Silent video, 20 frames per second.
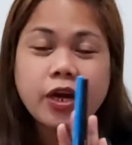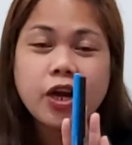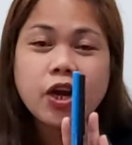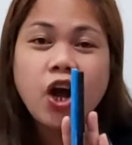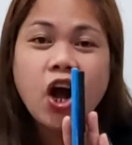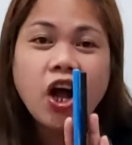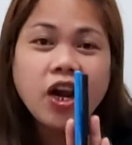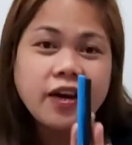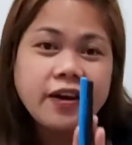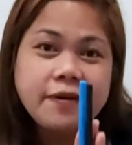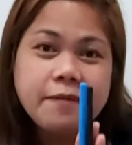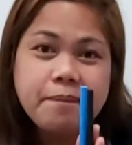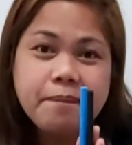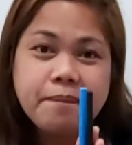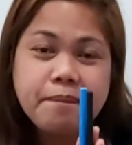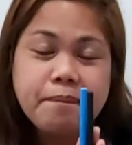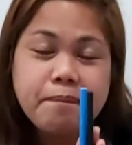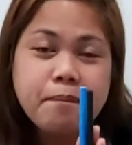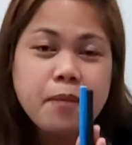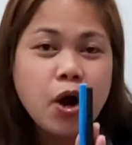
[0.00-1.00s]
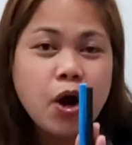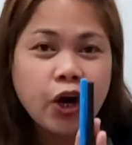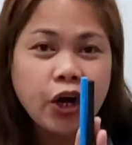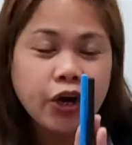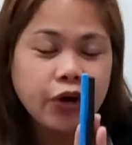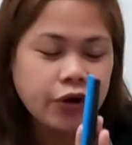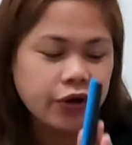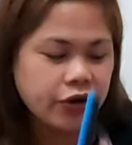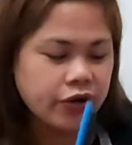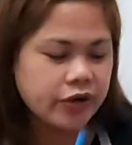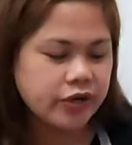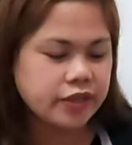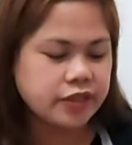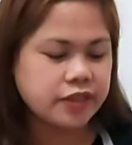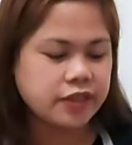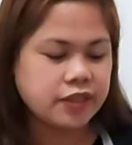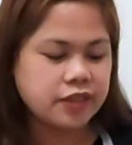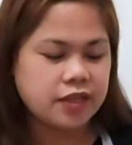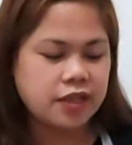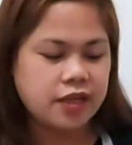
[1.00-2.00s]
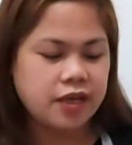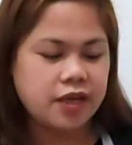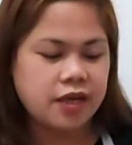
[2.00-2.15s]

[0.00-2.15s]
colored markers.